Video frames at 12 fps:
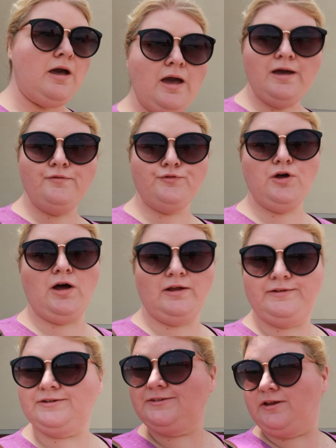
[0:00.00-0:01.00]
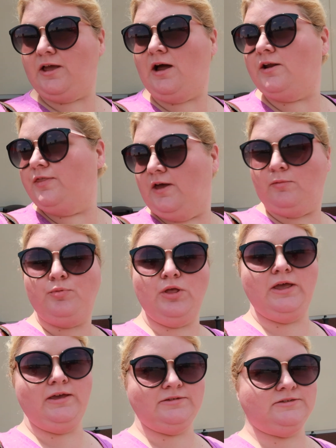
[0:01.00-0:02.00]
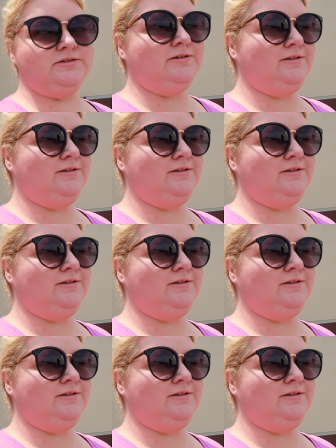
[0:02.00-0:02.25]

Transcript: I have got to stay out of that place.